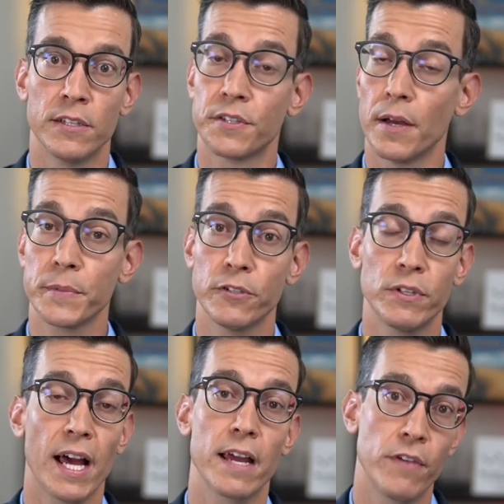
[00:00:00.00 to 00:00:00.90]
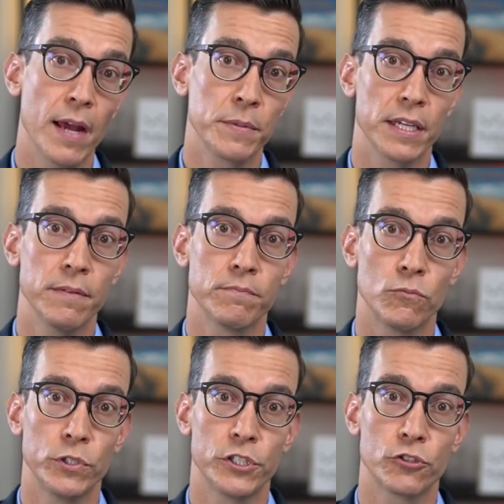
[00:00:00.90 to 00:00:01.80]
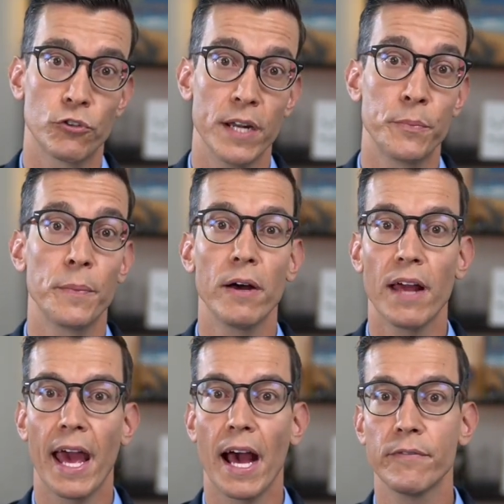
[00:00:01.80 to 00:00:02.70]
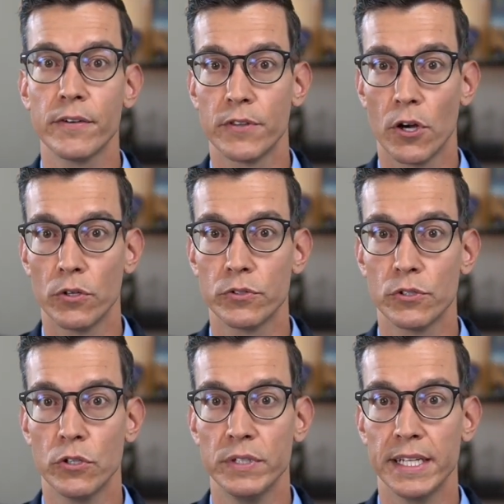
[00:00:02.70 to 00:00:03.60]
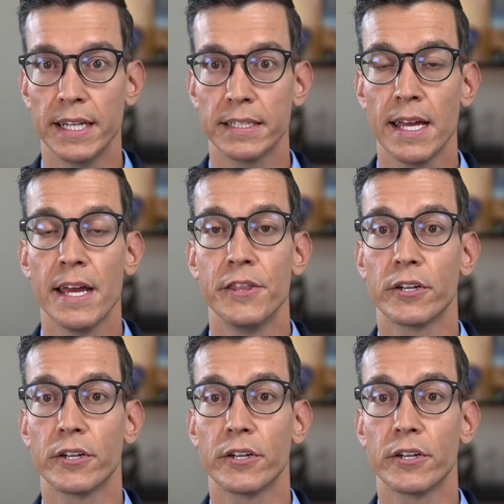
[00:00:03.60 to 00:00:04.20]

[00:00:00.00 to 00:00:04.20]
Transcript: Some can rely on family, which is great, but about half of those who need it,